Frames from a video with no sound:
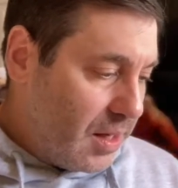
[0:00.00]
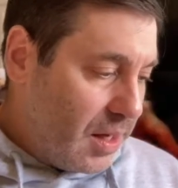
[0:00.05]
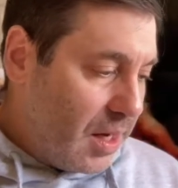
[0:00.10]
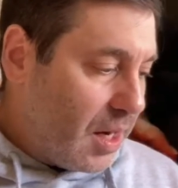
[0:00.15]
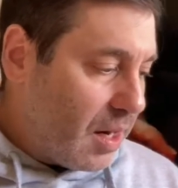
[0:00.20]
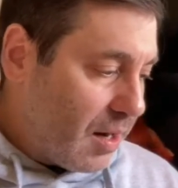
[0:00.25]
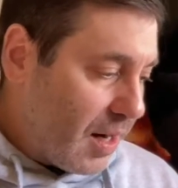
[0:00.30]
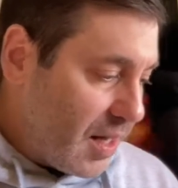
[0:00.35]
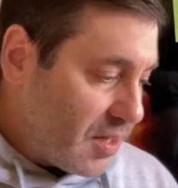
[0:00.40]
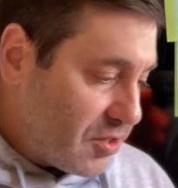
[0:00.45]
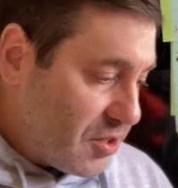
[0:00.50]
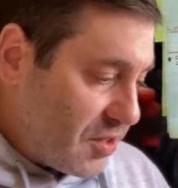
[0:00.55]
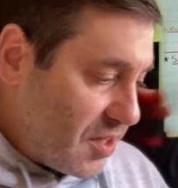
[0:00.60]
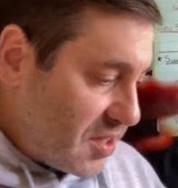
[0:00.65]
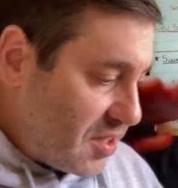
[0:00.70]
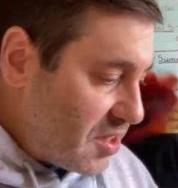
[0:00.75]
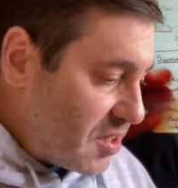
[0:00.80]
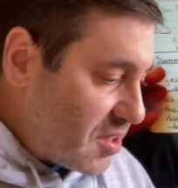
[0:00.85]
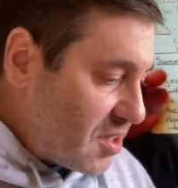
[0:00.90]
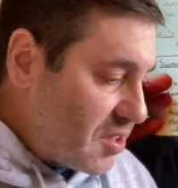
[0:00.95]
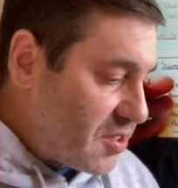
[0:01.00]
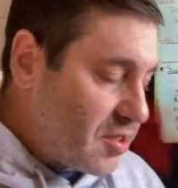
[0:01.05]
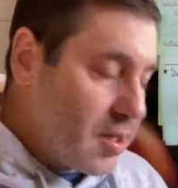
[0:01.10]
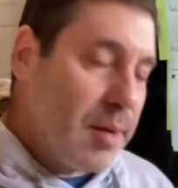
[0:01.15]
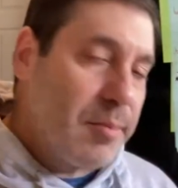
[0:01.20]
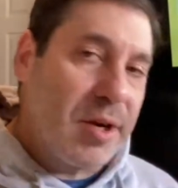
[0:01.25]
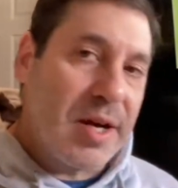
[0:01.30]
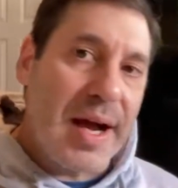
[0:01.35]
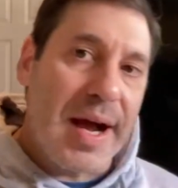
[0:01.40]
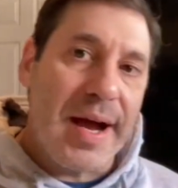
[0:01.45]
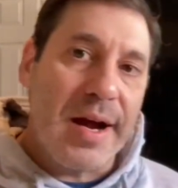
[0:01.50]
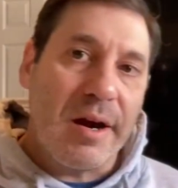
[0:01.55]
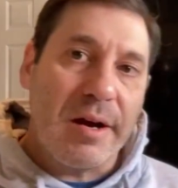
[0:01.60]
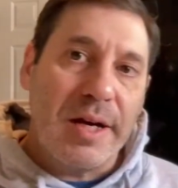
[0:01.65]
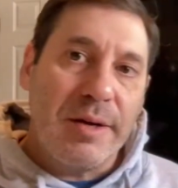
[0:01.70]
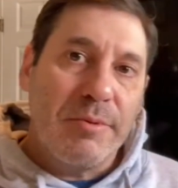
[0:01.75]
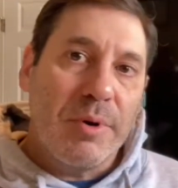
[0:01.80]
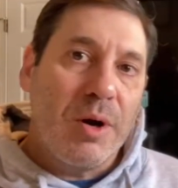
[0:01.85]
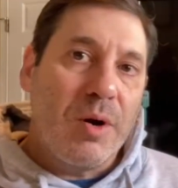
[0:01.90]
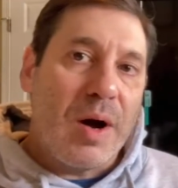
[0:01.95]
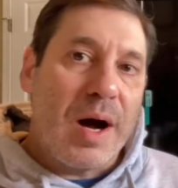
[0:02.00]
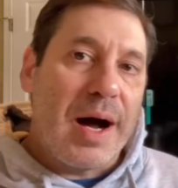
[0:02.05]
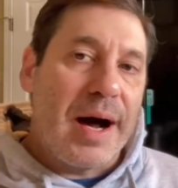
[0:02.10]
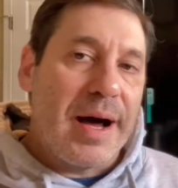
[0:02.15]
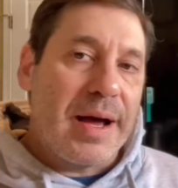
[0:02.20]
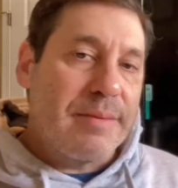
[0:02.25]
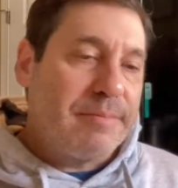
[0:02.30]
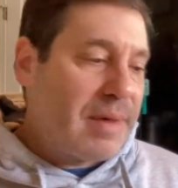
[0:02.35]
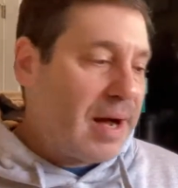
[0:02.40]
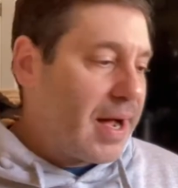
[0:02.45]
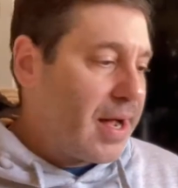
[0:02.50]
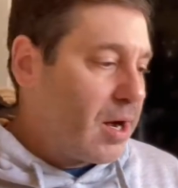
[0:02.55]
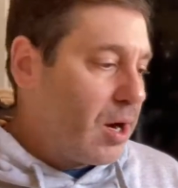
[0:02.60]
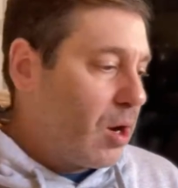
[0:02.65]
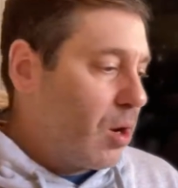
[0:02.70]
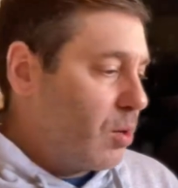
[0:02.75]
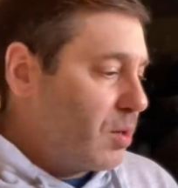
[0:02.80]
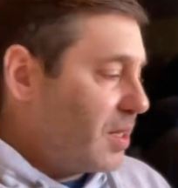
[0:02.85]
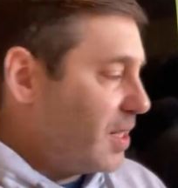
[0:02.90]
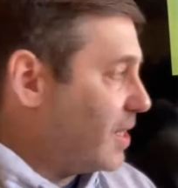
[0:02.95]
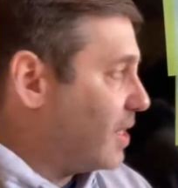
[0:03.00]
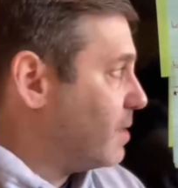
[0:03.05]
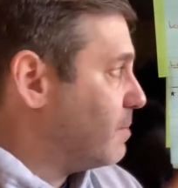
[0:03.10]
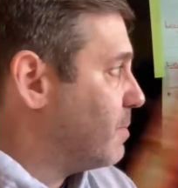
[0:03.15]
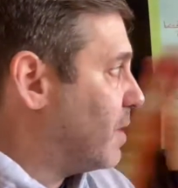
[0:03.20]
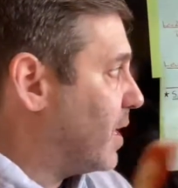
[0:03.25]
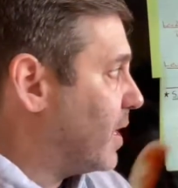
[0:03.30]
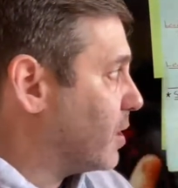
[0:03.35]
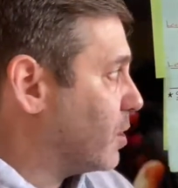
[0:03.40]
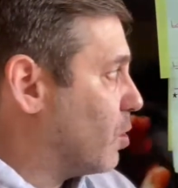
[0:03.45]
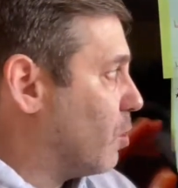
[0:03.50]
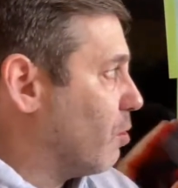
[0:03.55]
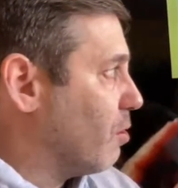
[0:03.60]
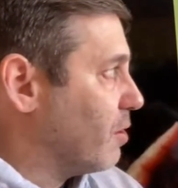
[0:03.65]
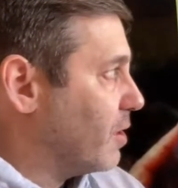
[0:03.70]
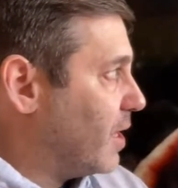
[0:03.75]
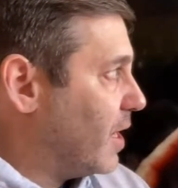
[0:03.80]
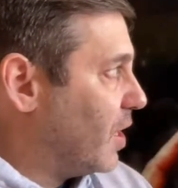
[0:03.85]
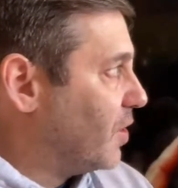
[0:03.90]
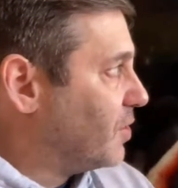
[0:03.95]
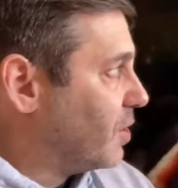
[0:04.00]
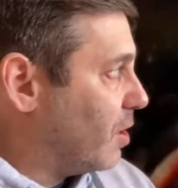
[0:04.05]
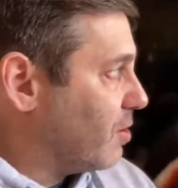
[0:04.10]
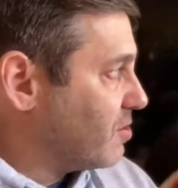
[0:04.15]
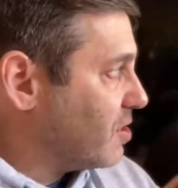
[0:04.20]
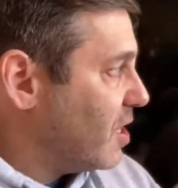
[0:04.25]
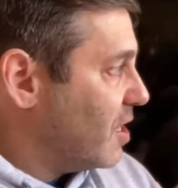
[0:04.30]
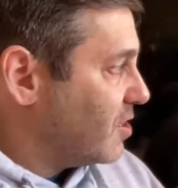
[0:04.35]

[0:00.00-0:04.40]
Alright, so this is the summary I already wrote on my own in my Cornell notes.